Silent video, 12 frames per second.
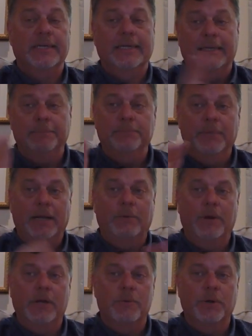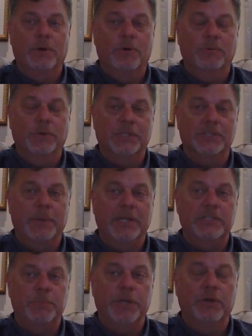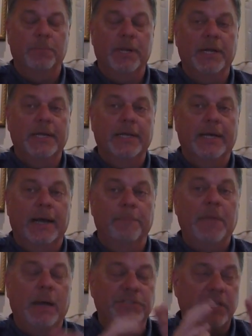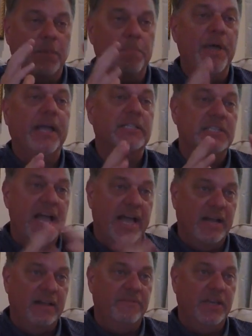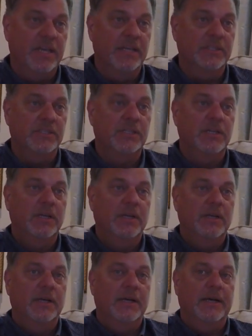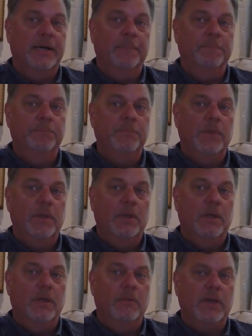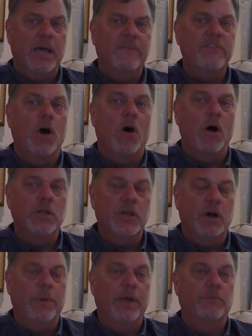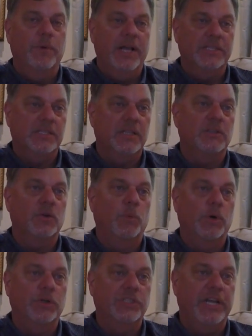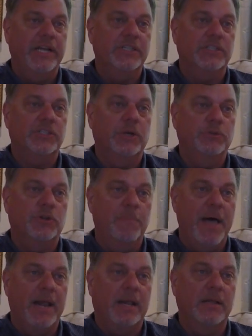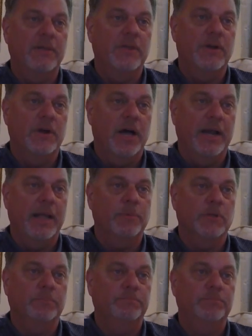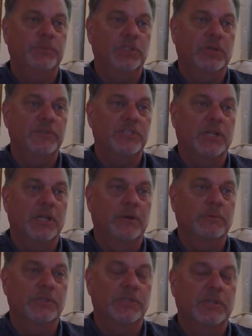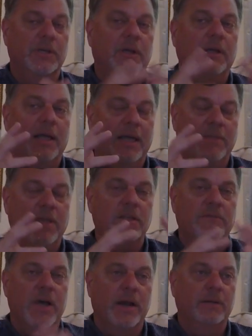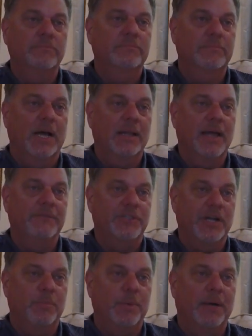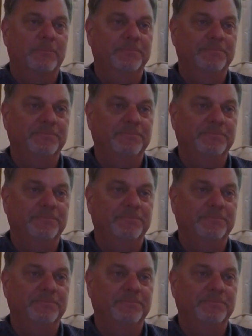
I don't want to go into a whole real estate spiel, but I would say the biggest negative is the kind of the ongoing risk that the world changes so dramatically that you're not able to service the loans, and then you've got a lifestyle problem.